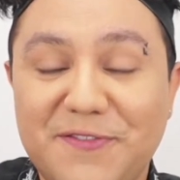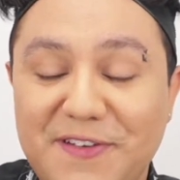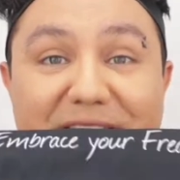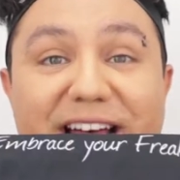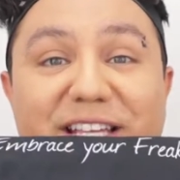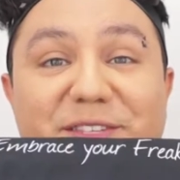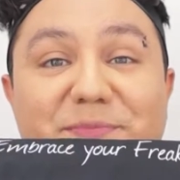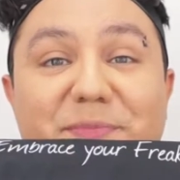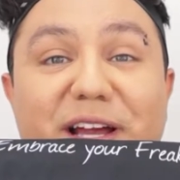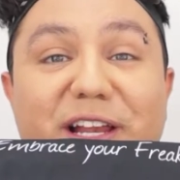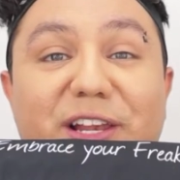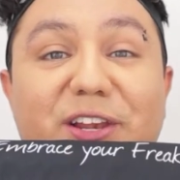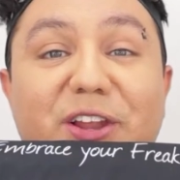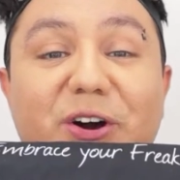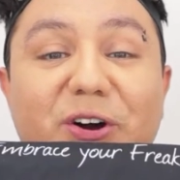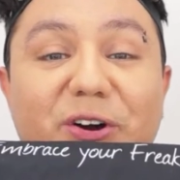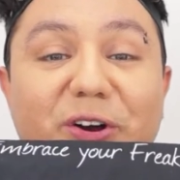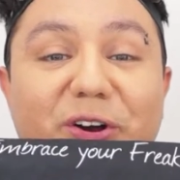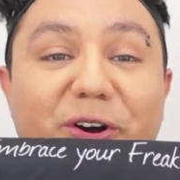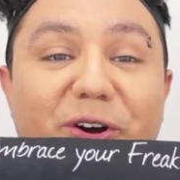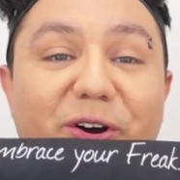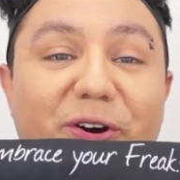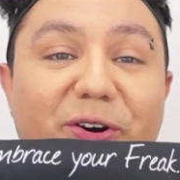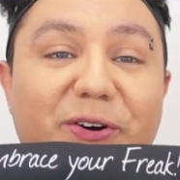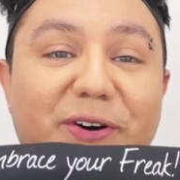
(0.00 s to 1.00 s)
it has my
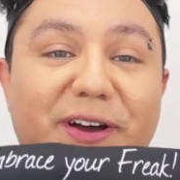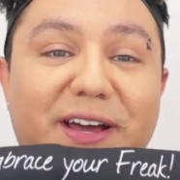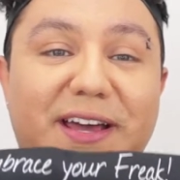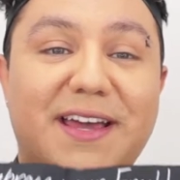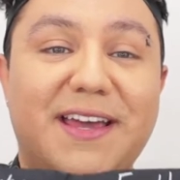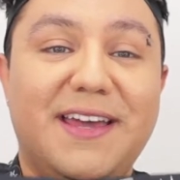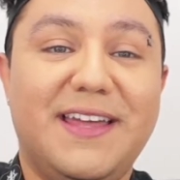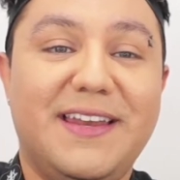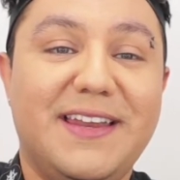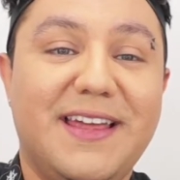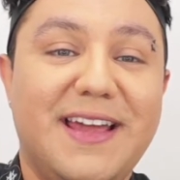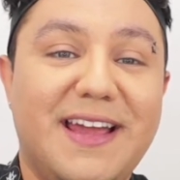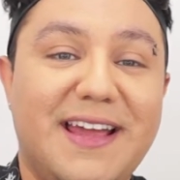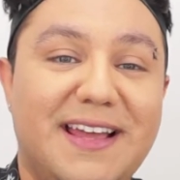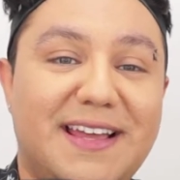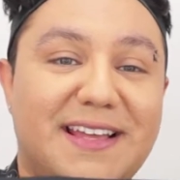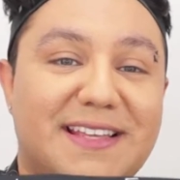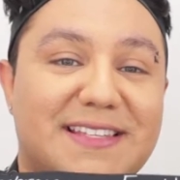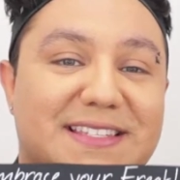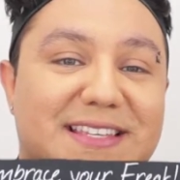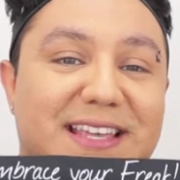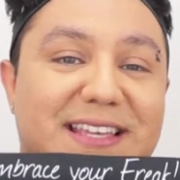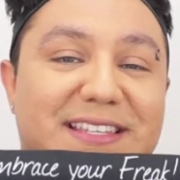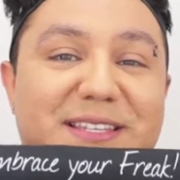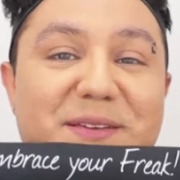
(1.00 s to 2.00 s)
logo and
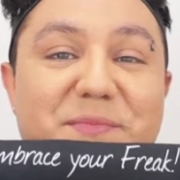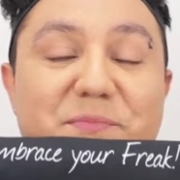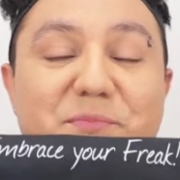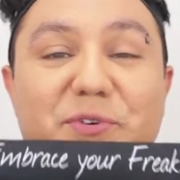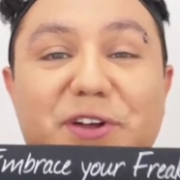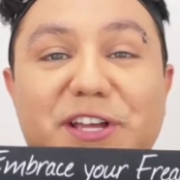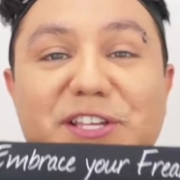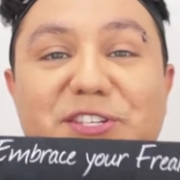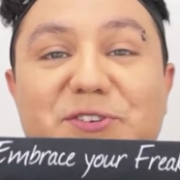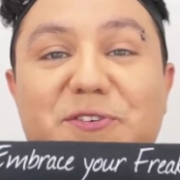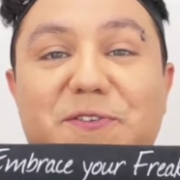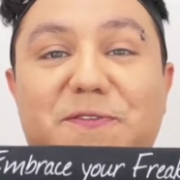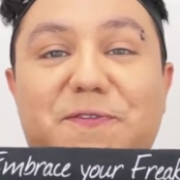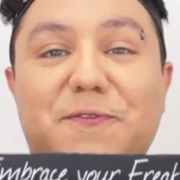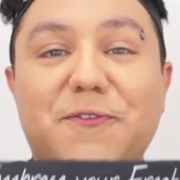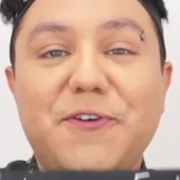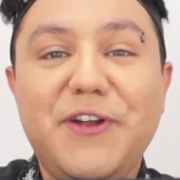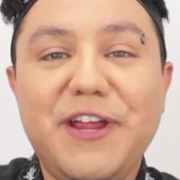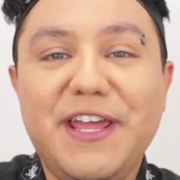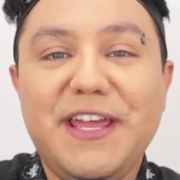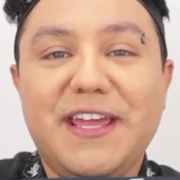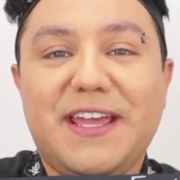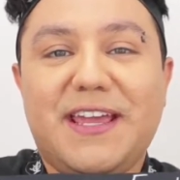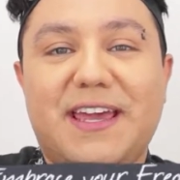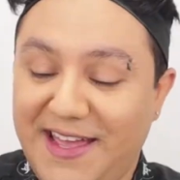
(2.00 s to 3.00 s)
it says embrace your
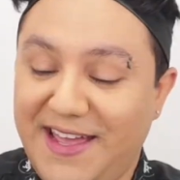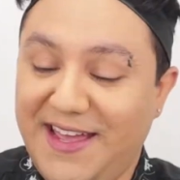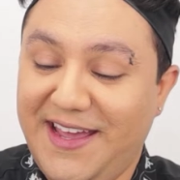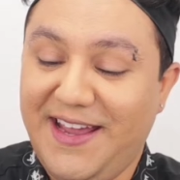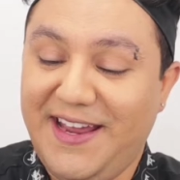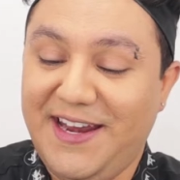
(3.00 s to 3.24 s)
freak,